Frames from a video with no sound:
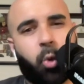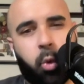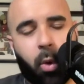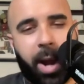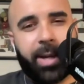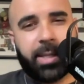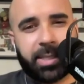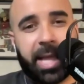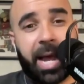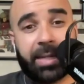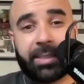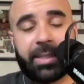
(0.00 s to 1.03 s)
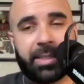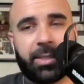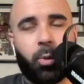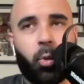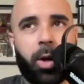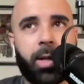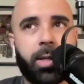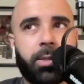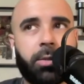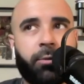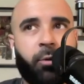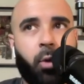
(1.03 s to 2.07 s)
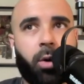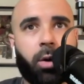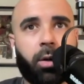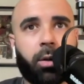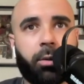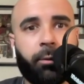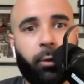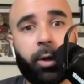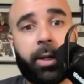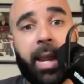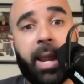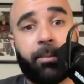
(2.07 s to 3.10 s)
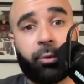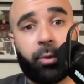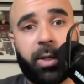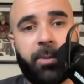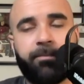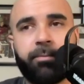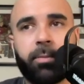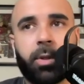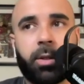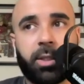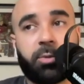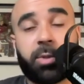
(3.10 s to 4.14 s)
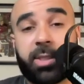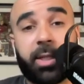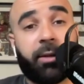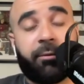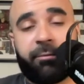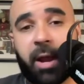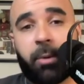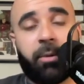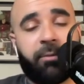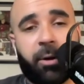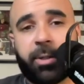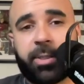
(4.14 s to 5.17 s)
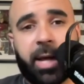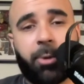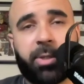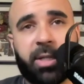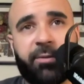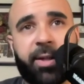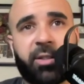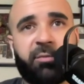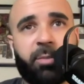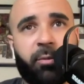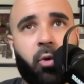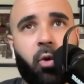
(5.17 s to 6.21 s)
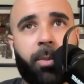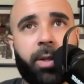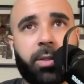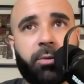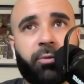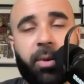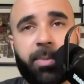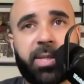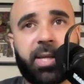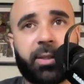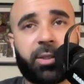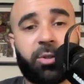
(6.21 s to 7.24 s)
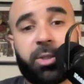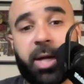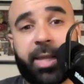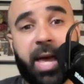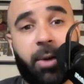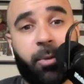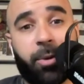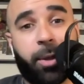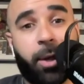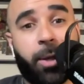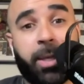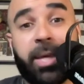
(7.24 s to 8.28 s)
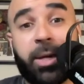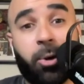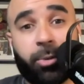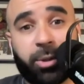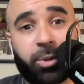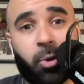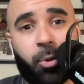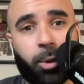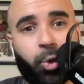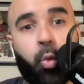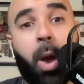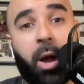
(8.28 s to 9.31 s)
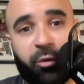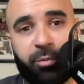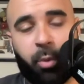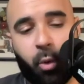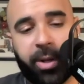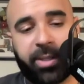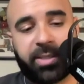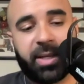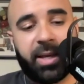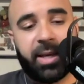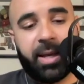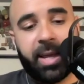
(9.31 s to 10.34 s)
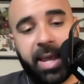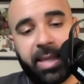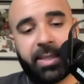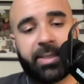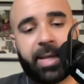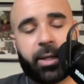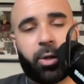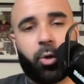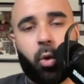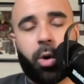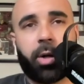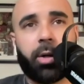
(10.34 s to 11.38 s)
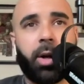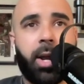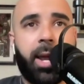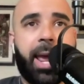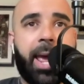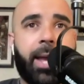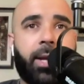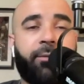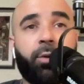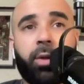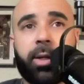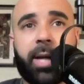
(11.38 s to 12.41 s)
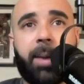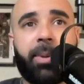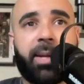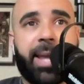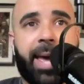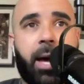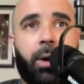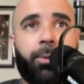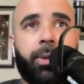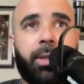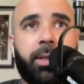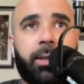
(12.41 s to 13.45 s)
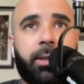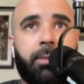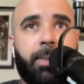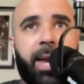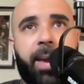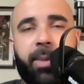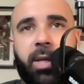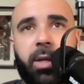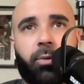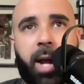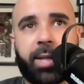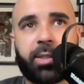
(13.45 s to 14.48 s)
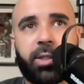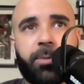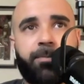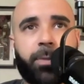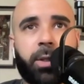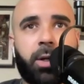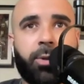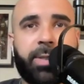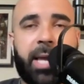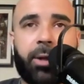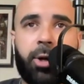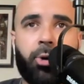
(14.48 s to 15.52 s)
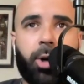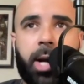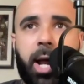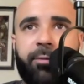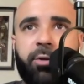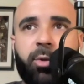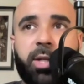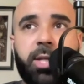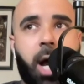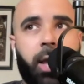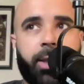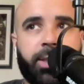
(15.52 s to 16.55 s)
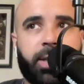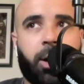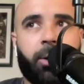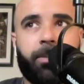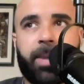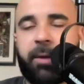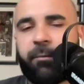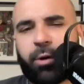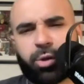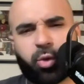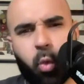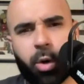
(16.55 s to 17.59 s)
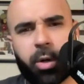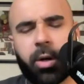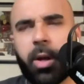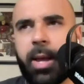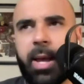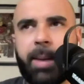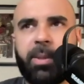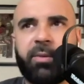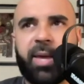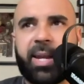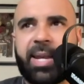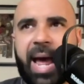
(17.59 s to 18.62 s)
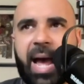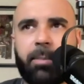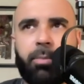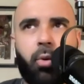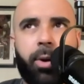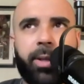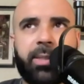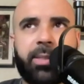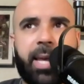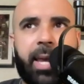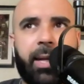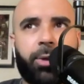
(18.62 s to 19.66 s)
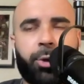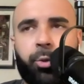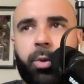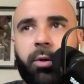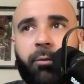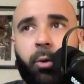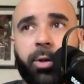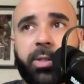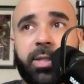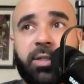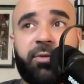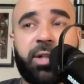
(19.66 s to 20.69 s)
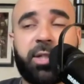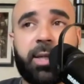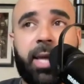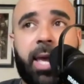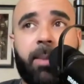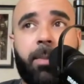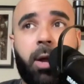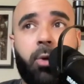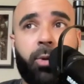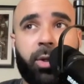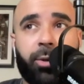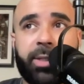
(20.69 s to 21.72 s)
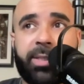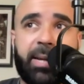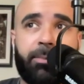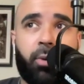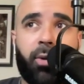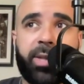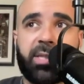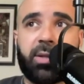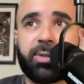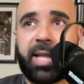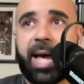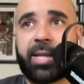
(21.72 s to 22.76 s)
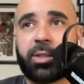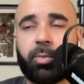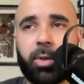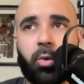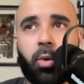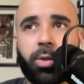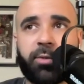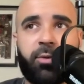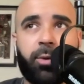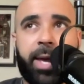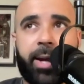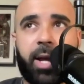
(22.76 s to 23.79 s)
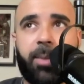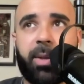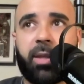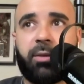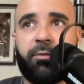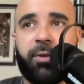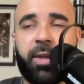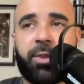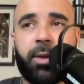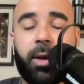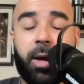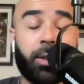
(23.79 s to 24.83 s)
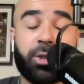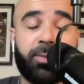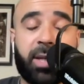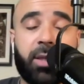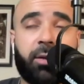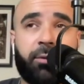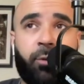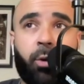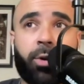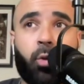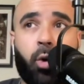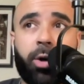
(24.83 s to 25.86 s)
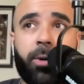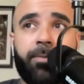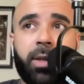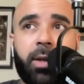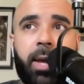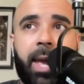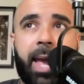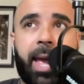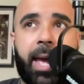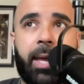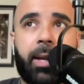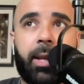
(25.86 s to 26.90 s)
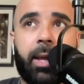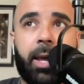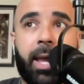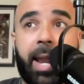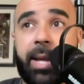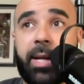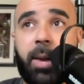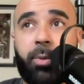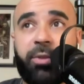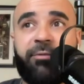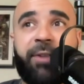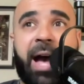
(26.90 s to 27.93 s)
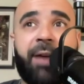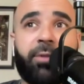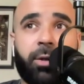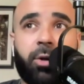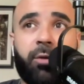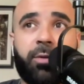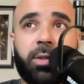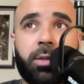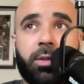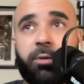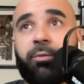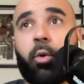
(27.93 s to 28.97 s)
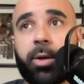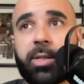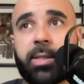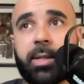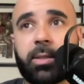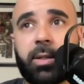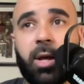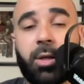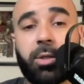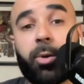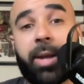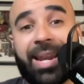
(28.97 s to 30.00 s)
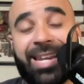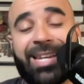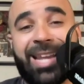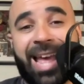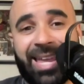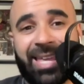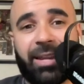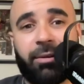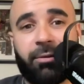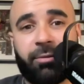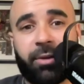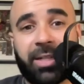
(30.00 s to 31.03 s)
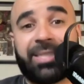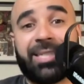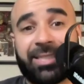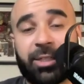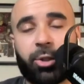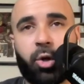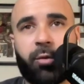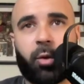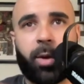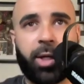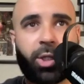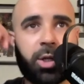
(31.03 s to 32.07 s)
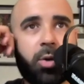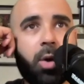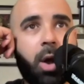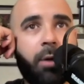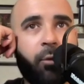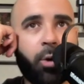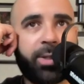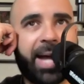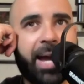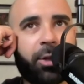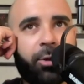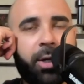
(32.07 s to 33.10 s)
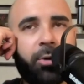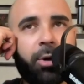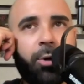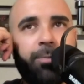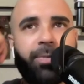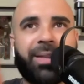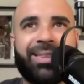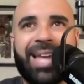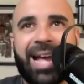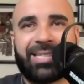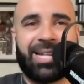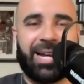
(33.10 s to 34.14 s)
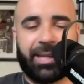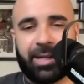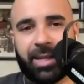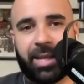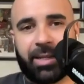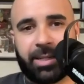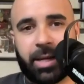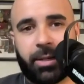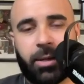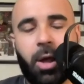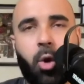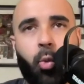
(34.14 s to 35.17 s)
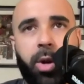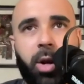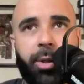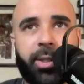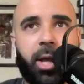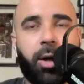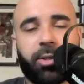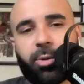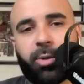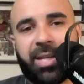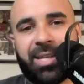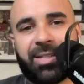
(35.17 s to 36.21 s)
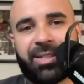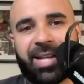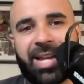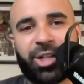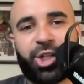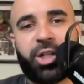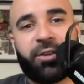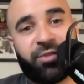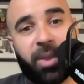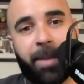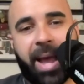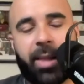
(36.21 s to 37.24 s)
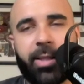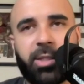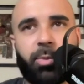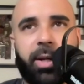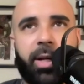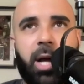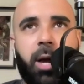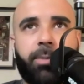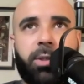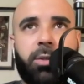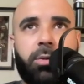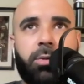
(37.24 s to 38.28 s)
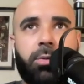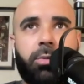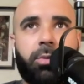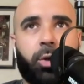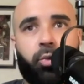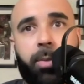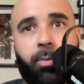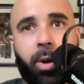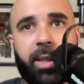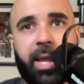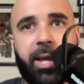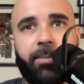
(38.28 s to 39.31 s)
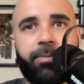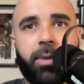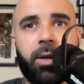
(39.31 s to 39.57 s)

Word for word: quite as locked in as it was for Game 3. This was still a very, very stout defensive performance from the Celtics. You saw that with the Heat only scoring 12 points in the second quarter. And if you look up and down the Miami Heat roster, you know, Tyler Herro got off to a solid start in that first quarter. I believe he had 9 points and either 3 or 4 assists, finished the game with only 10 points those last 3 quarters, a few of that coming in the fourth quarter, and ended up with 5 turnovers to 4 assists. So again, a negative assist to turnover ratio for Tyler Herro. That's not going to get it done. We know that they also need to kind of shift the balance when it comes to the three-point line.